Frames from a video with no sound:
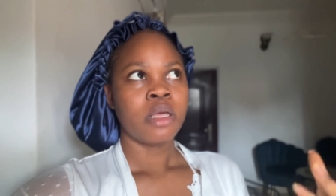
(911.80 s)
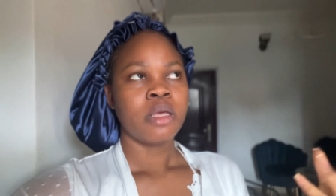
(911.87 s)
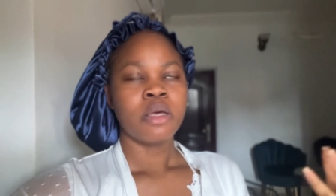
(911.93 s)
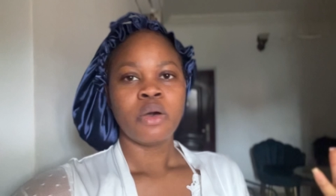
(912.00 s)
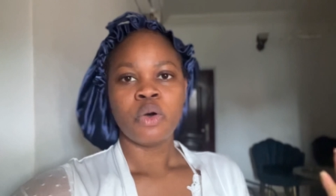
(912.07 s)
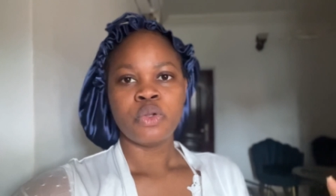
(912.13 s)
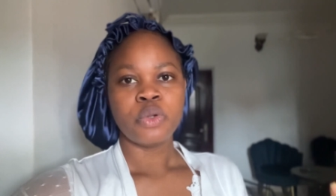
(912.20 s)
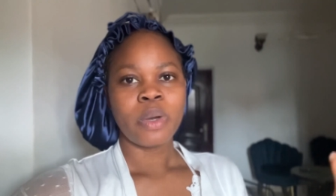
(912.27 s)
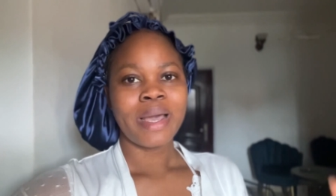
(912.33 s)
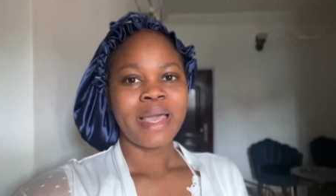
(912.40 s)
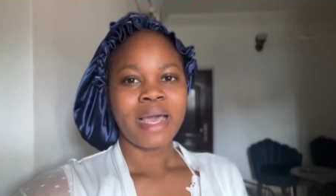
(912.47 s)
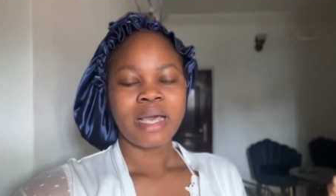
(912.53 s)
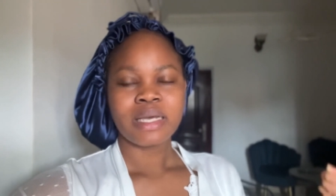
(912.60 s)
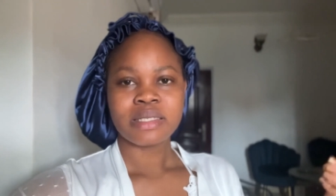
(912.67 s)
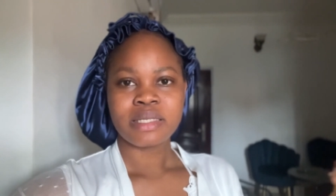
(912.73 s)
although I
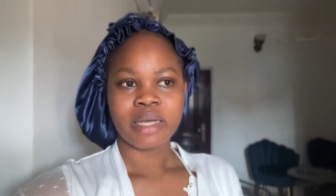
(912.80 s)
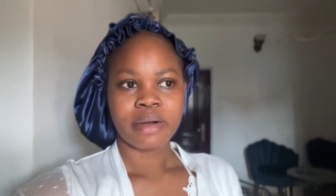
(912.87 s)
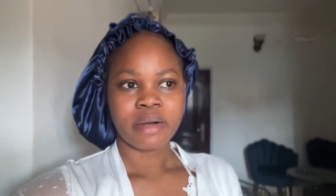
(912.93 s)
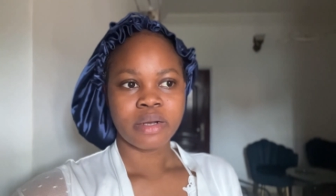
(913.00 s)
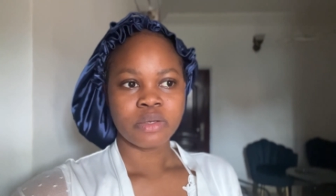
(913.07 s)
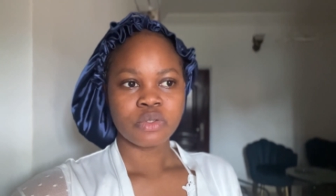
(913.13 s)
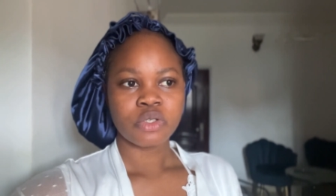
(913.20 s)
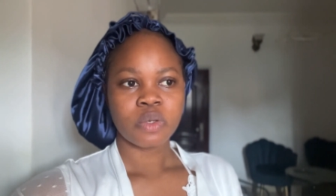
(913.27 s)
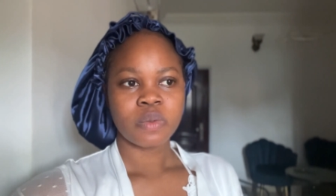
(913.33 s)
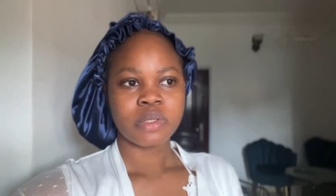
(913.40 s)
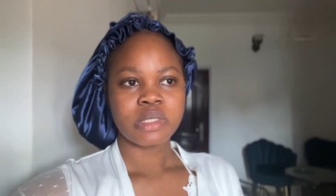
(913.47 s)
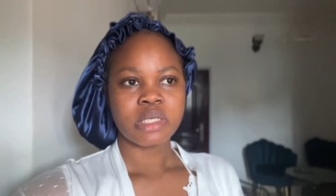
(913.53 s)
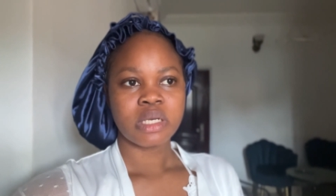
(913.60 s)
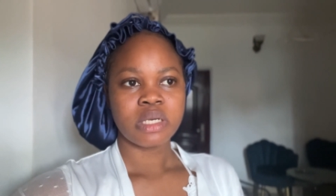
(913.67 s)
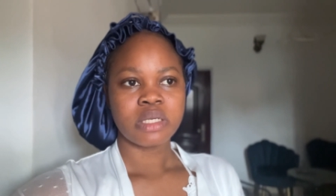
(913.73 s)
asked around, someone
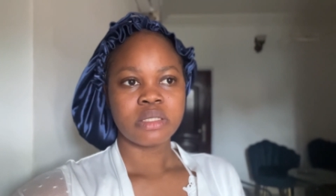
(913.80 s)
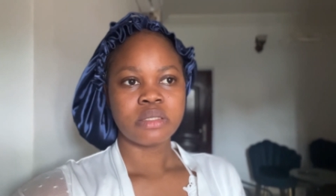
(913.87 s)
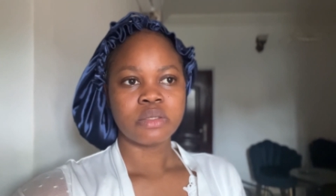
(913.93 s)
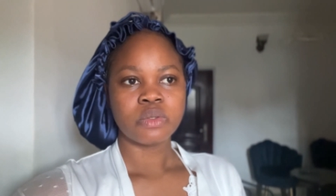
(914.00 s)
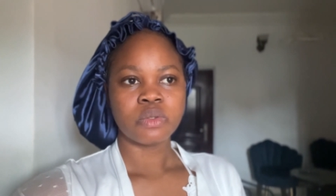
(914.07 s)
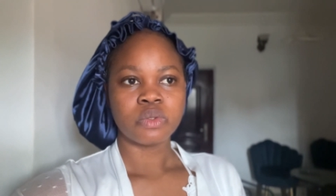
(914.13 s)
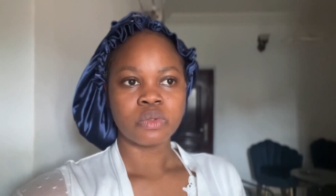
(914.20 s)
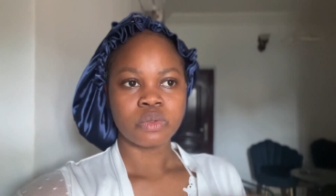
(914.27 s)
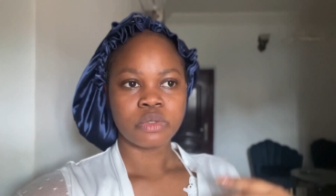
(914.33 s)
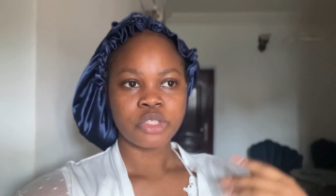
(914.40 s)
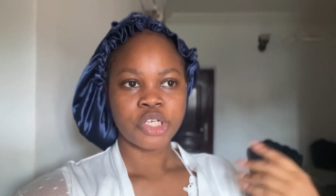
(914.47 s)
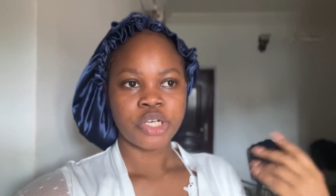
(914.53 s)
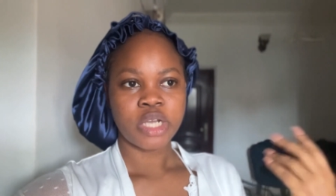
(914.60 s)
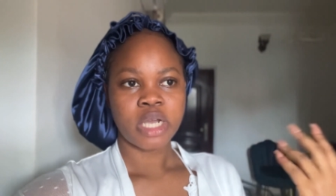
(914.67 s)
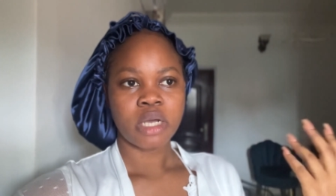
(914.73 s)
said, oh,
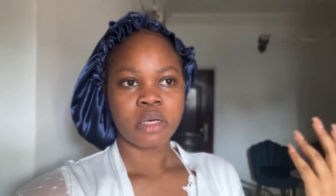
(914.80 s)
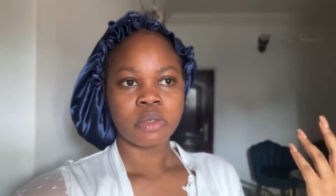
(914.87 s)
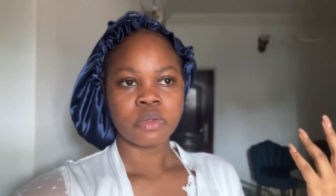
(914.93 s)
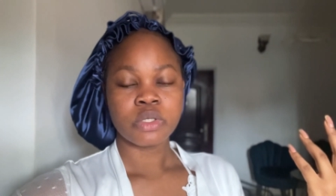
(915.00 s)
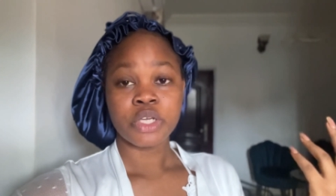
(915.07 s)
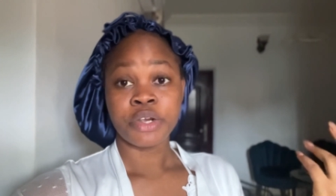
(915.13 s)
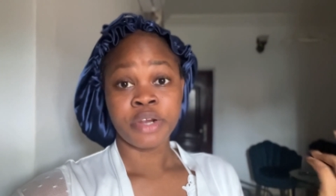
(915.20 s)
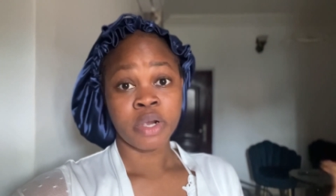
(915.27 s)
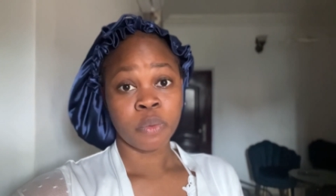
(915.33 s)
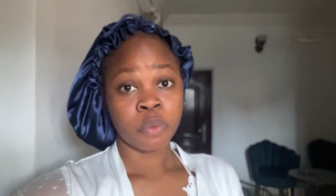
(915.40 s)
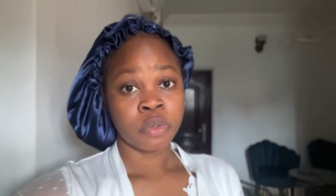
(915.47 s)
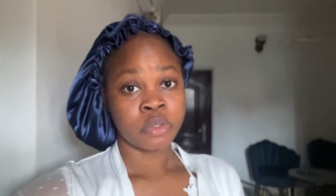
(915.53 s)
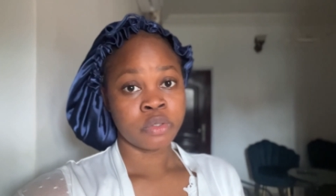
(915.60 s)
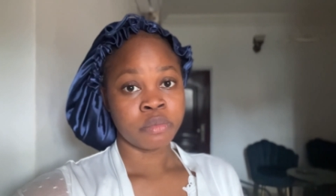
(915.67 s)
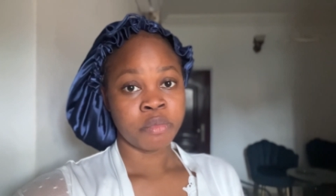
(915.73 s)
check out area
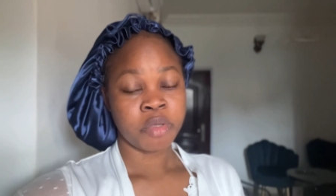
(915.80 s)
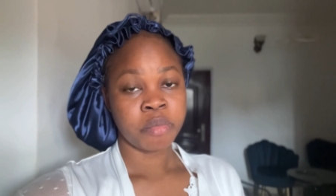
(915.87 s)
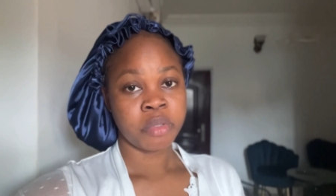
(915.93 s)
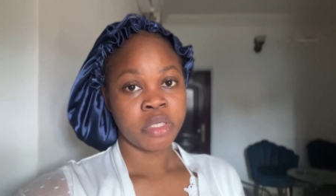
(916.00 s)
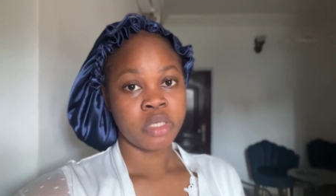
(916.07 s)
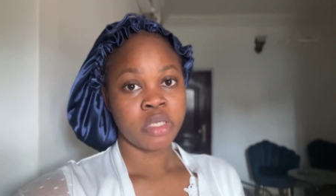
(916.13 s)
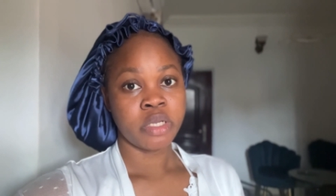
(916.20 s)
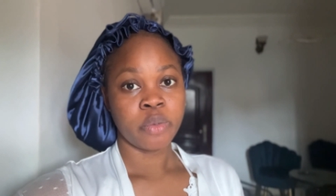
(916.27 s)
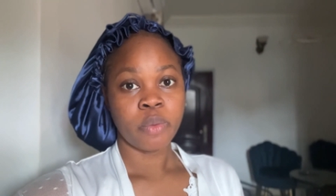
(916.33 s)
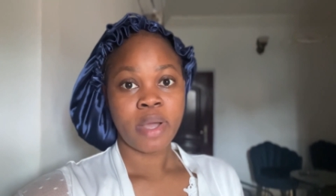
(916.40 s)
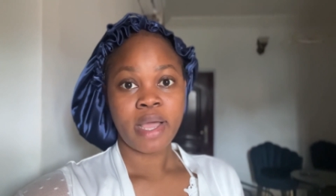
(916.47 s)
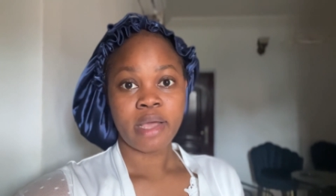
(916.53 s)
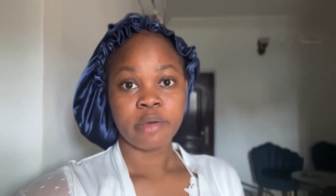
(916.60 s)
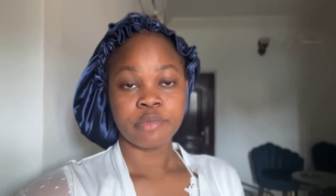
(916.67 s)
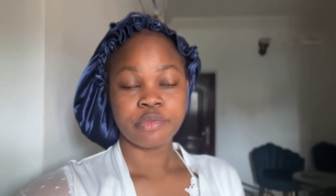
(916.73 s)
one, maybe they'll
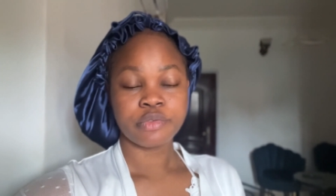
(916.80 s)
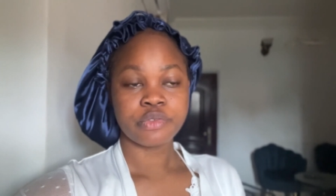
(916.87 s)
have.